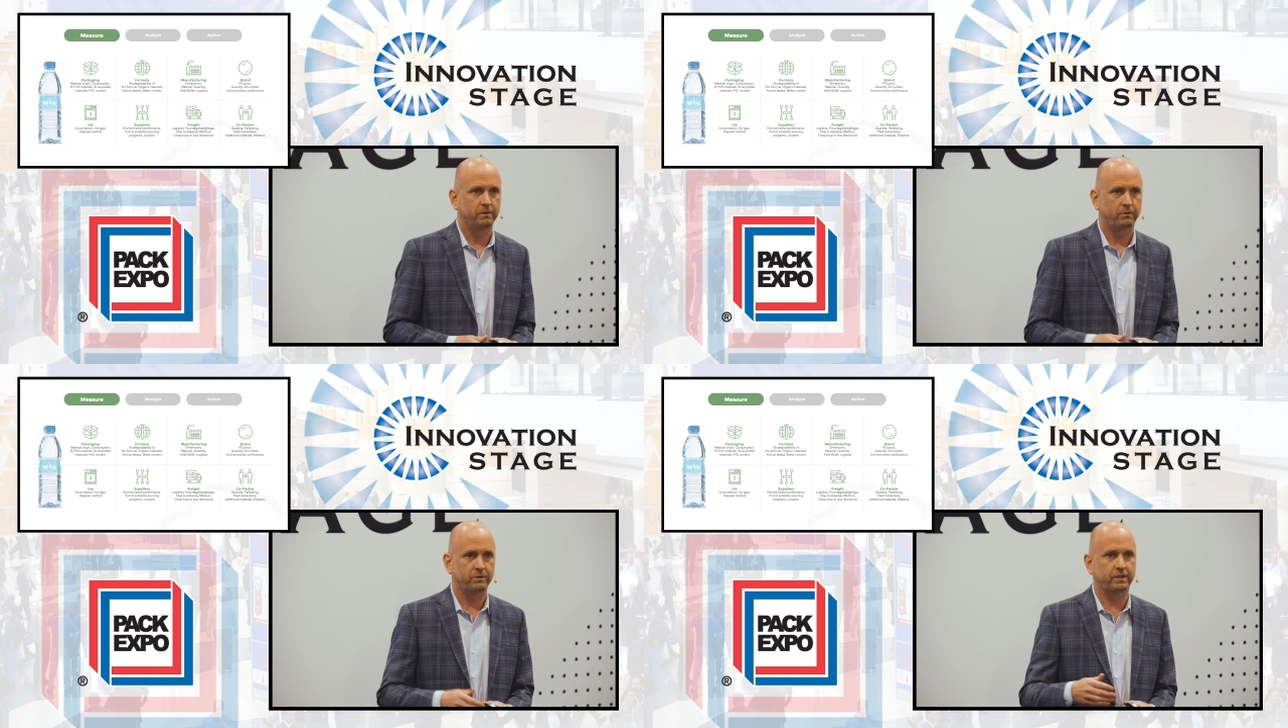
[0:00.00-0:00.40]

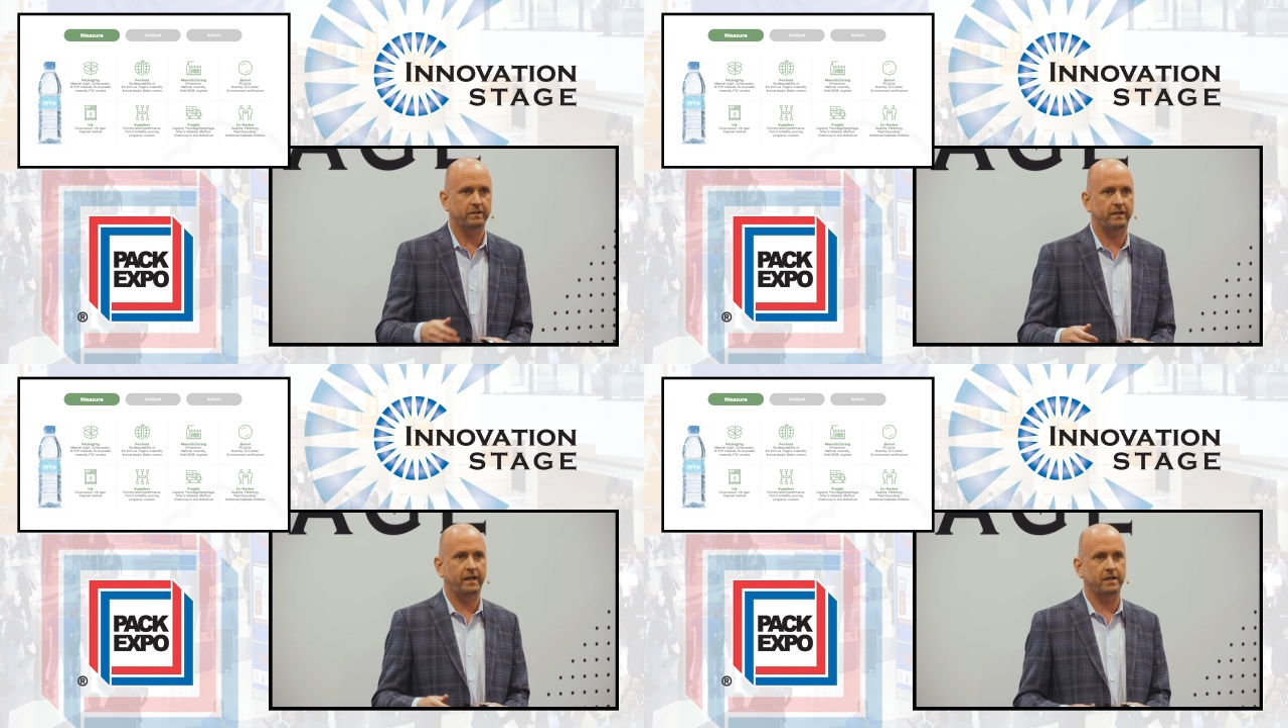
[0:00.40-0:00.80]
When you
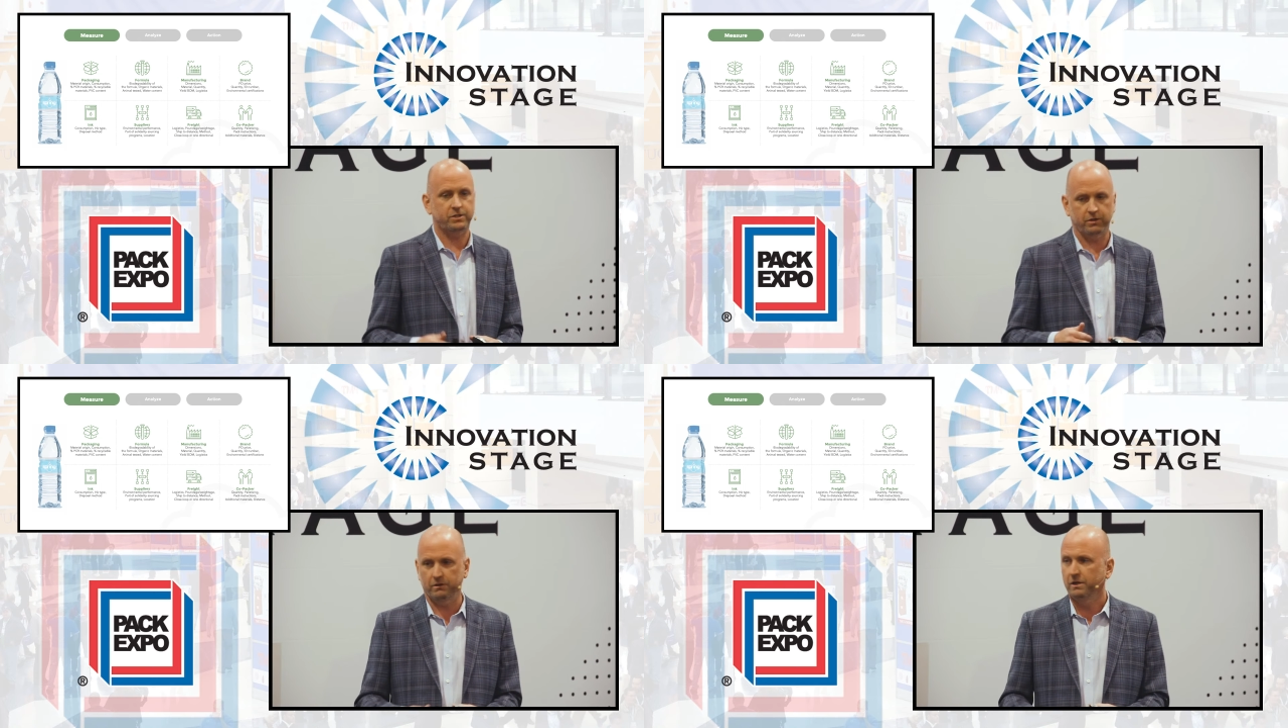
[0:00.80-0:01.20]
get the
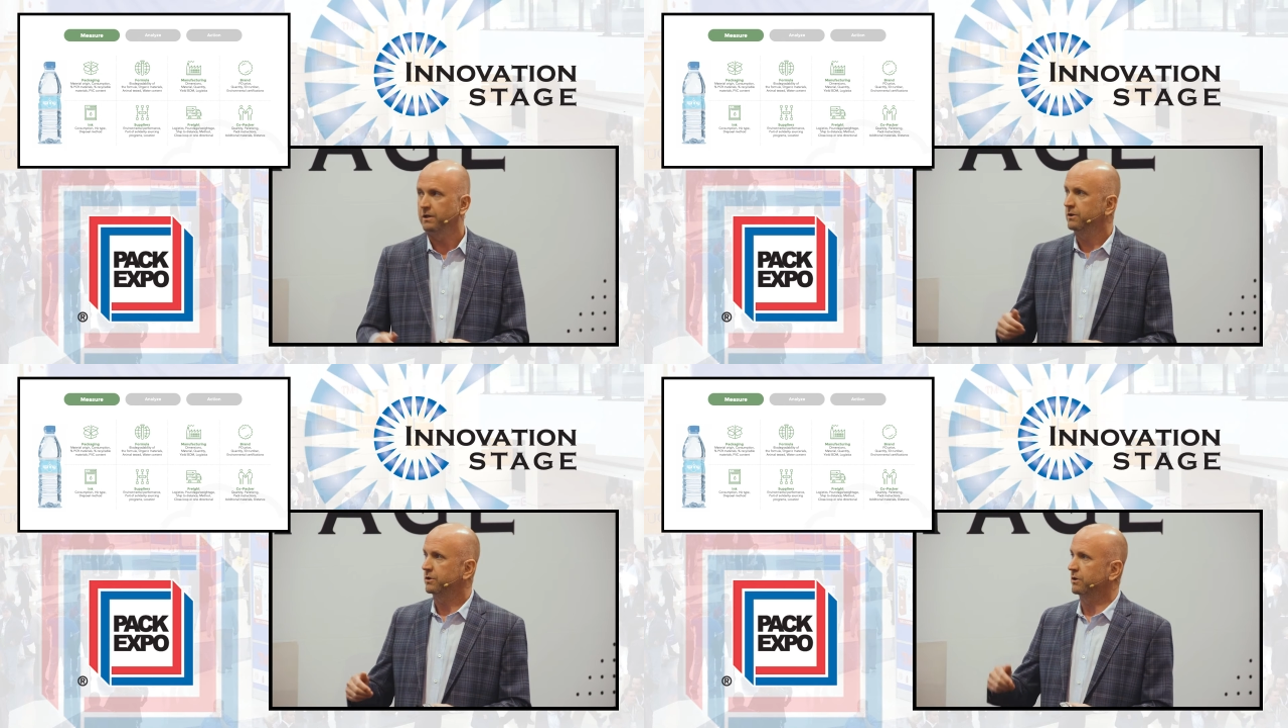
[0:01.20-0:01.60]
answer,
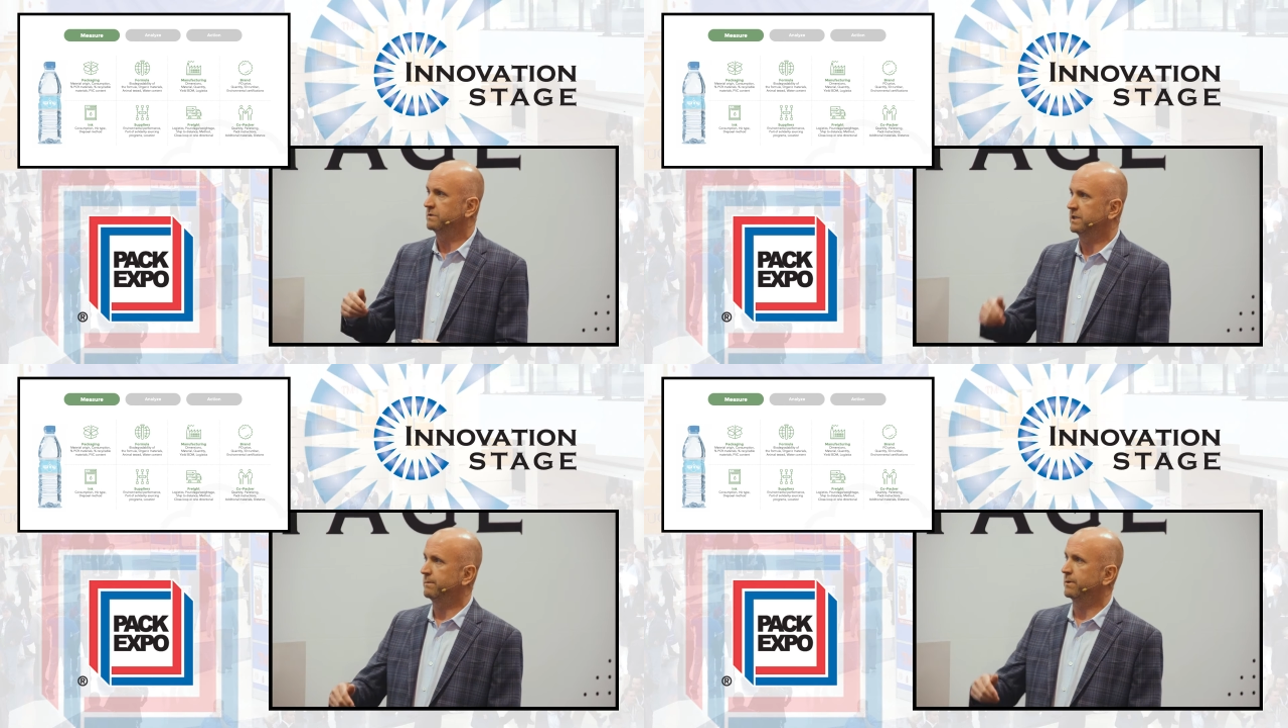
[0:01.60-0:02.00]
you go
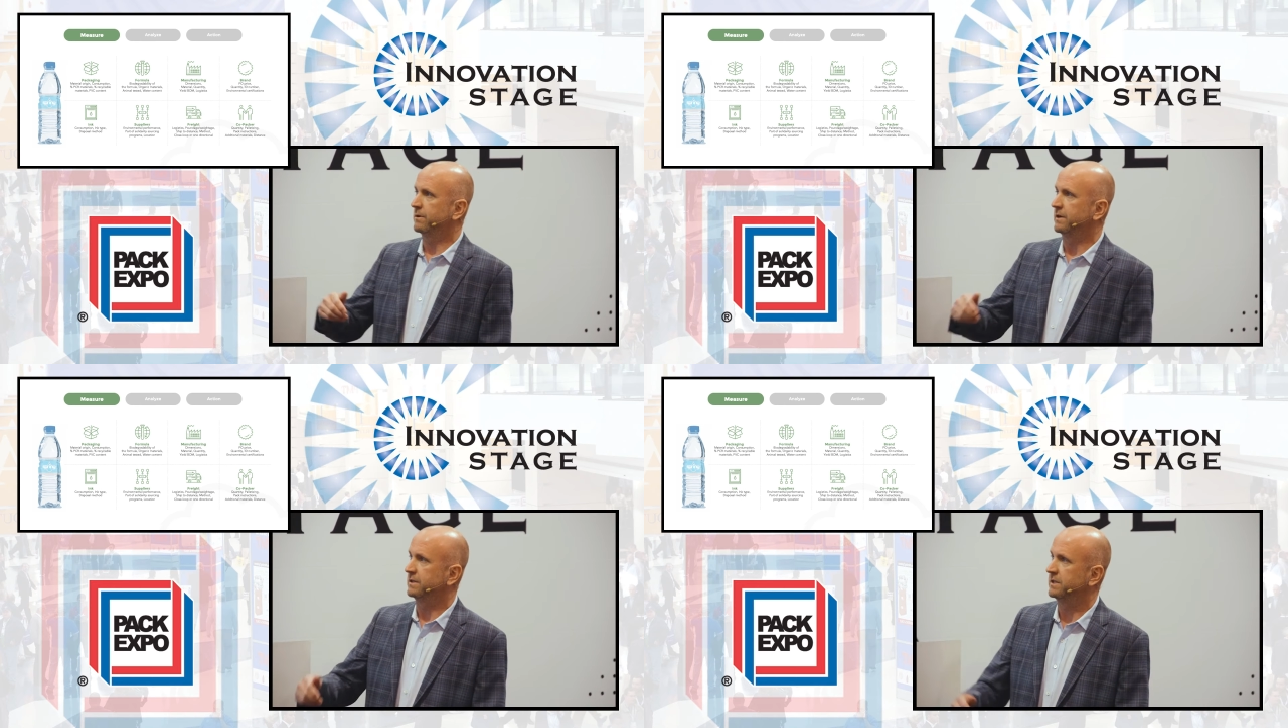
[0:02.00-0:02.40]

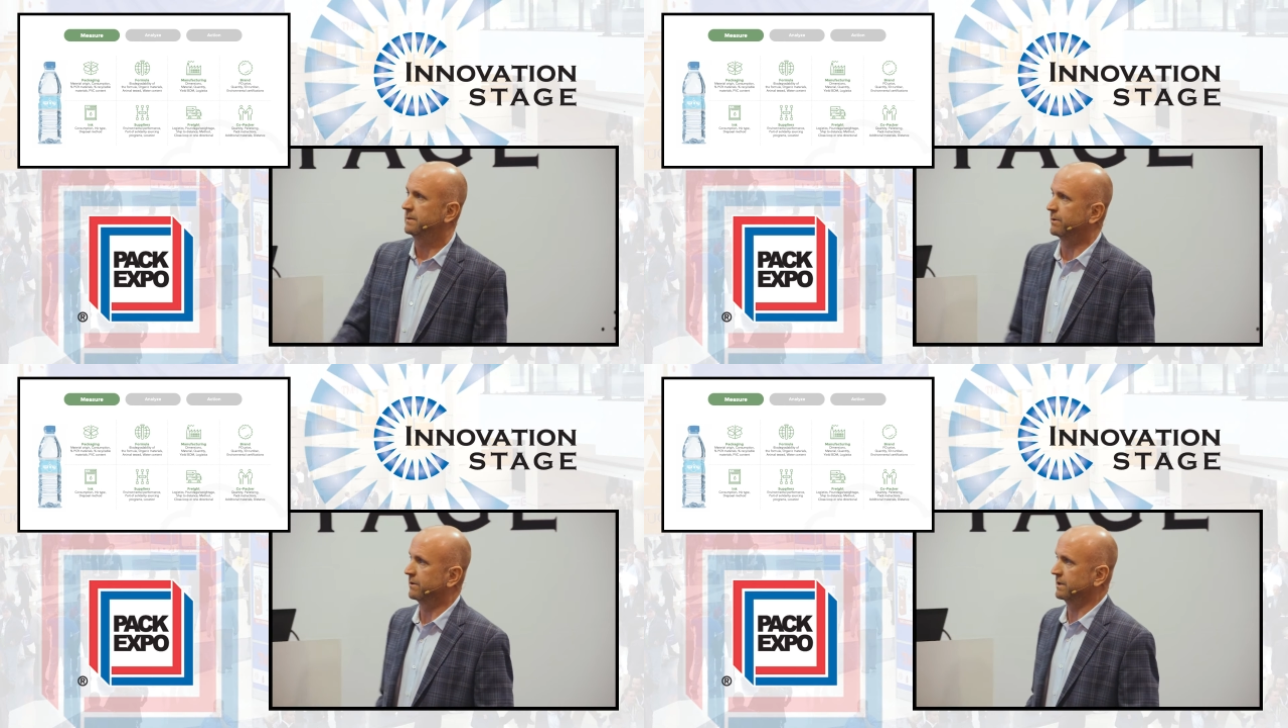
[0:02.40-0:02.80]
deeper and
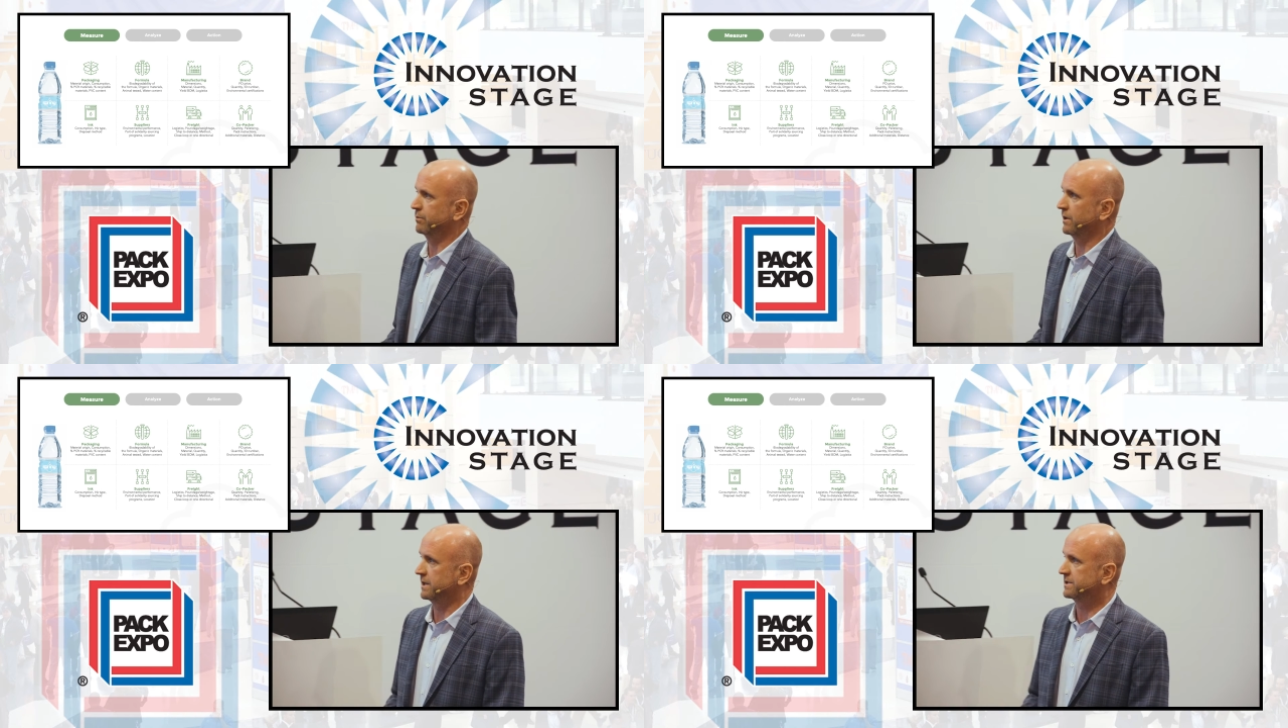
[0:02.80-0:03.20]
deeper in the
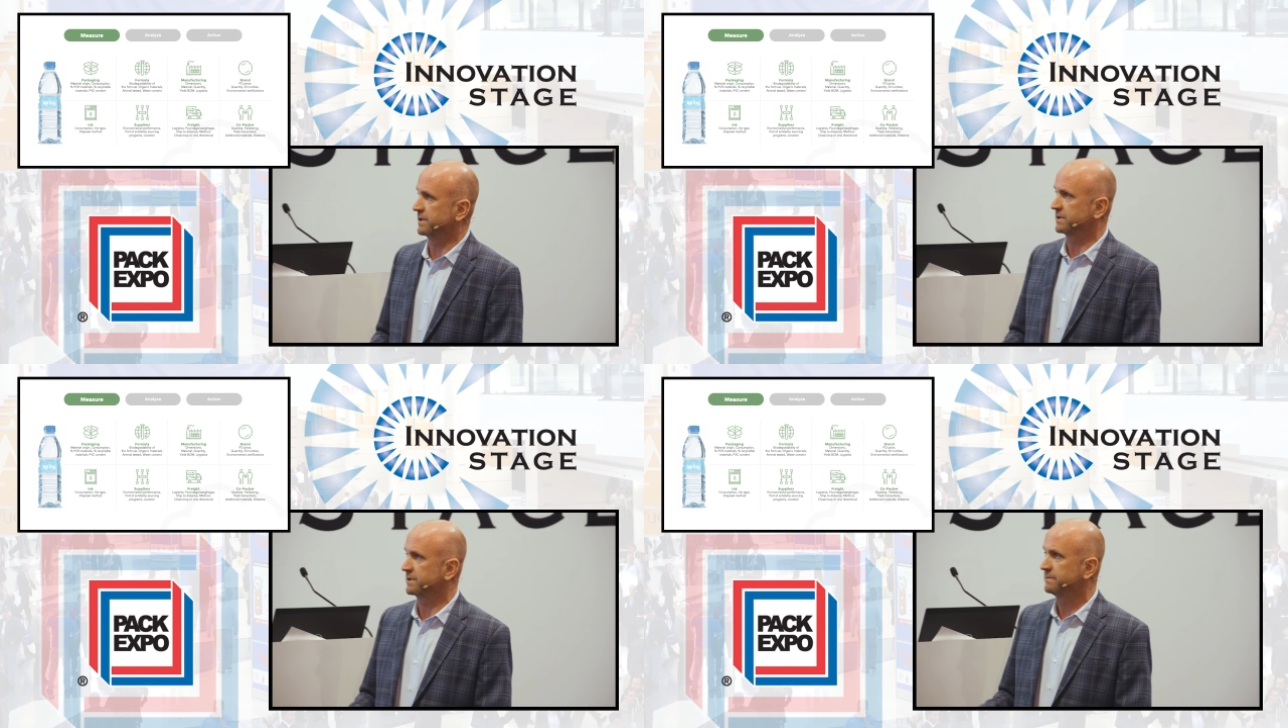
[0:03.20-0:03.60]

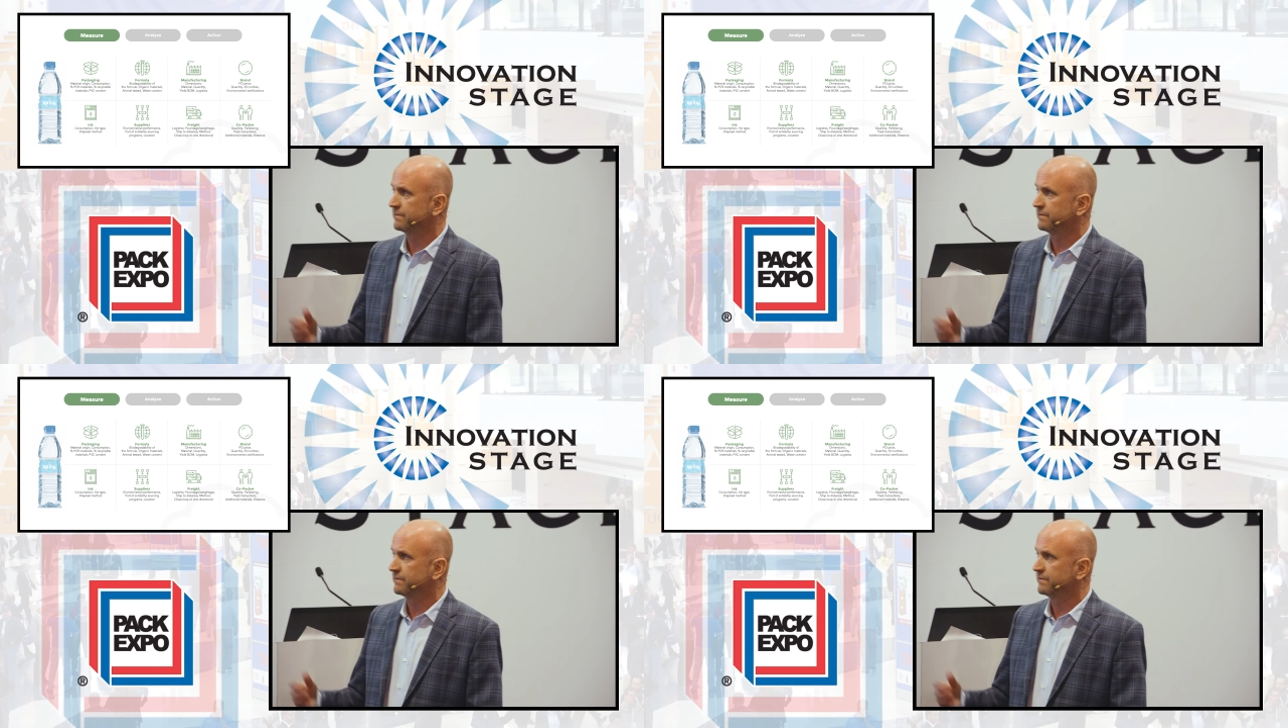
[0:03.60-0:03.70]
process.